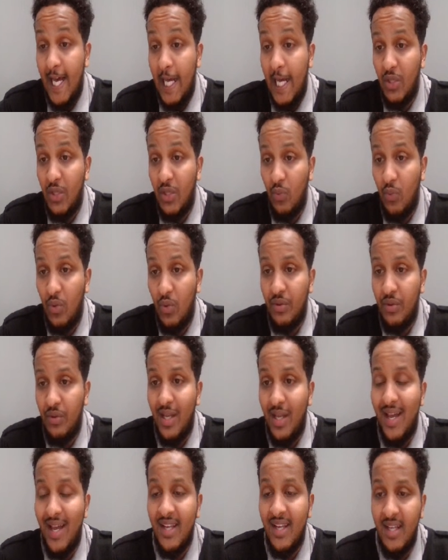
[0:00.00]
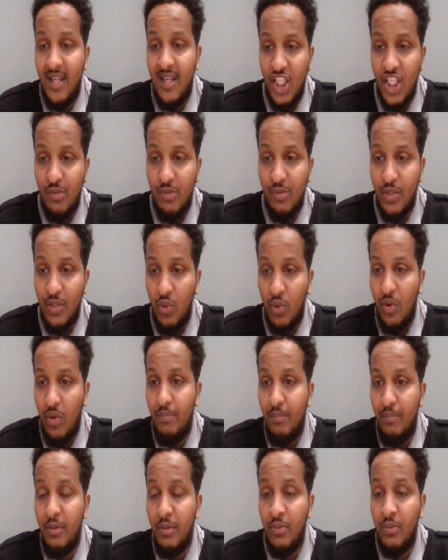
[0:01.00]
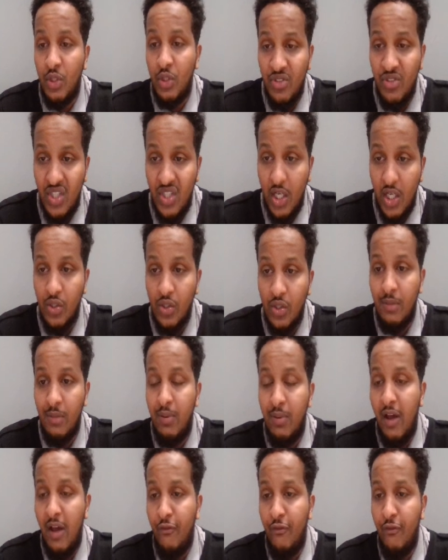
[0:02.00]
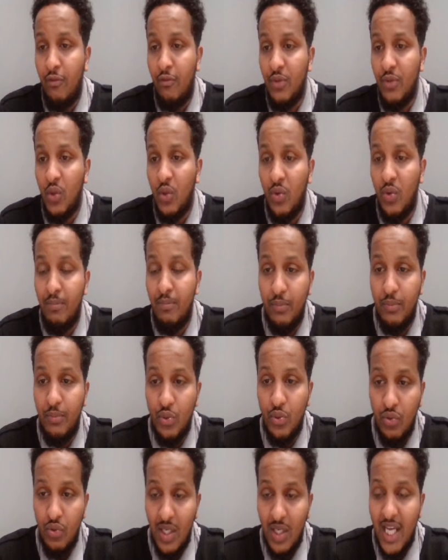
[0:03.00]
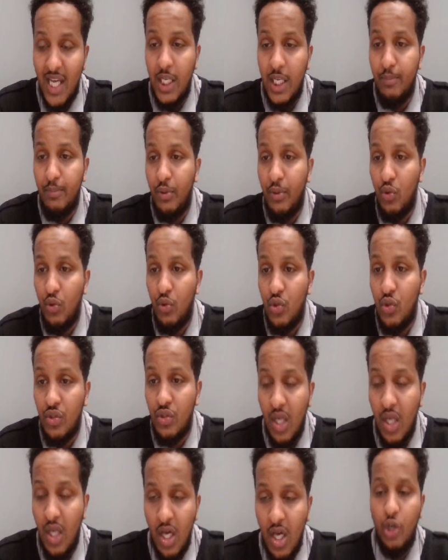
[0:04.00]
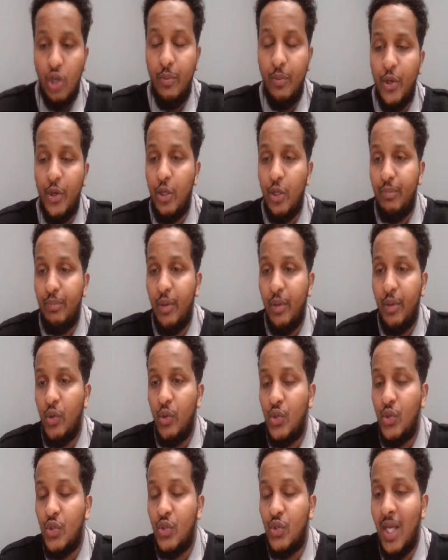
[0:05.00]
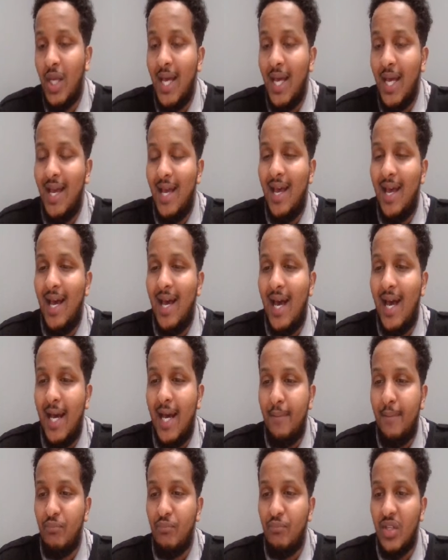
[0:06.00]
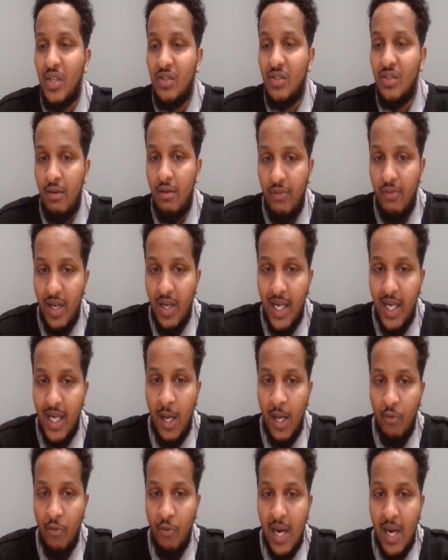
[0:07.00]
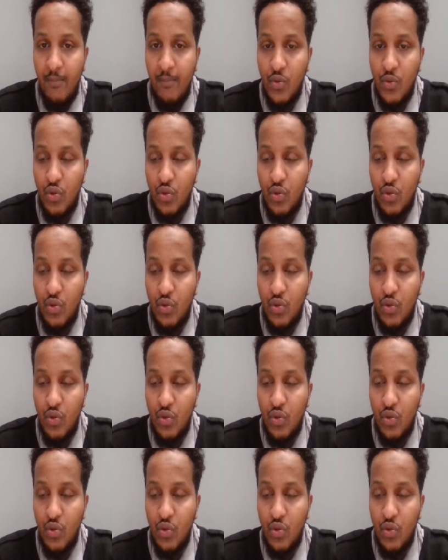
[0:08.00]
They want that engagement. They want people to stay on the platform. They want people to like your post, comment on your post, and stuff like that, right?